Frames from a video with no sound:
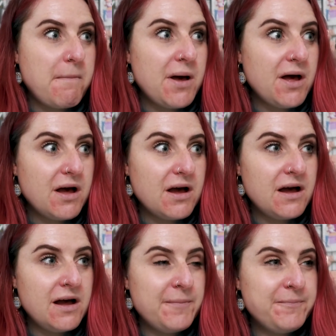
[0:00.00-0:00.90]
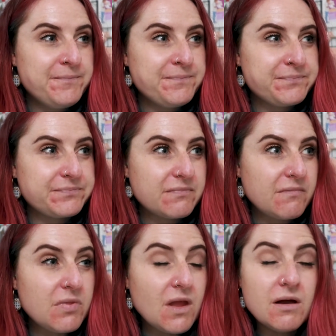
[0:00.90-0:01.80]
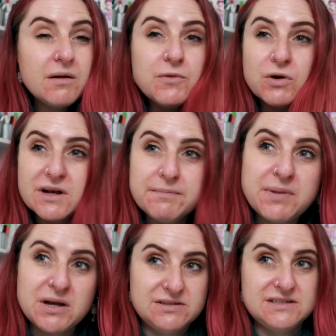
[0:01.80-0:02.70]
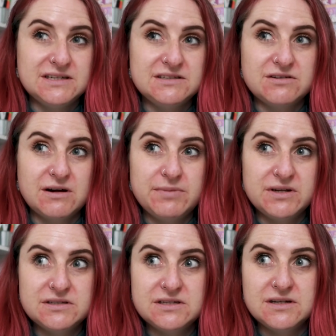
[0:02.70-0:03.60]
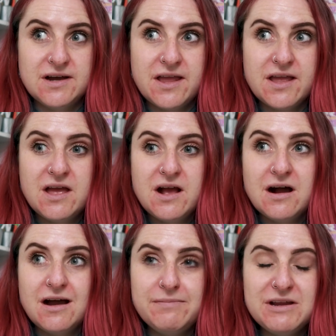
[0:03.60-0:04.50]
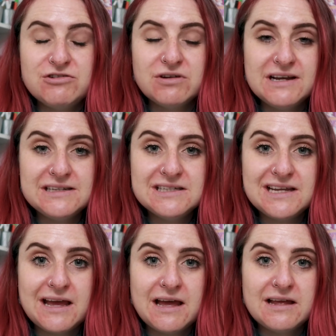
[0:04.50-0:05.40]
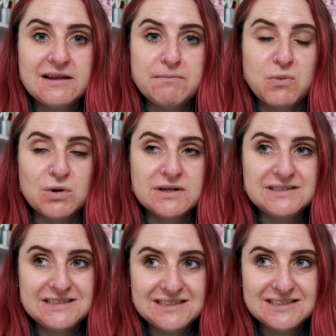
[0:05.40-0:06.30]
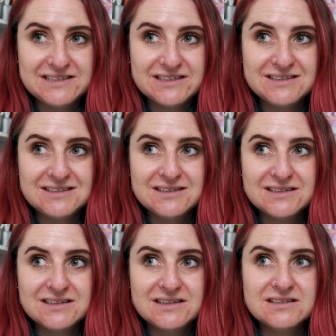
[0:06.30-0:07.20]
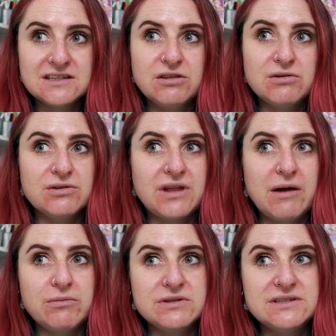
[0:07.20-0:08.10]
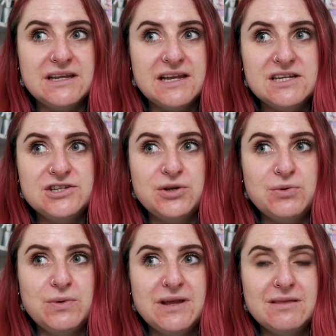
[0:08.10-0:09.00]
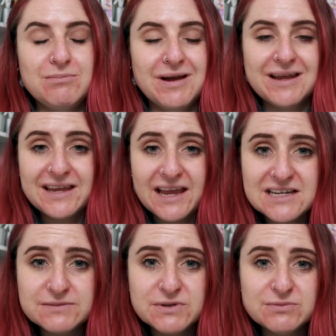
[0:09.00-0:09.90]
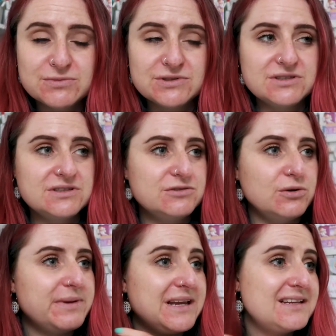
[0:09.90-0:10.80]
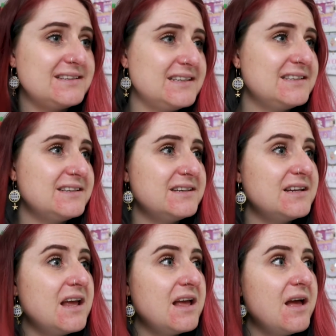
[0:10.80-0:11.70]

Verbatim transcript: but um, I'm not going to post an Instagram post tonight. I've been trying to get more consistent because I thought that was the issue with my engagement was not being consistent.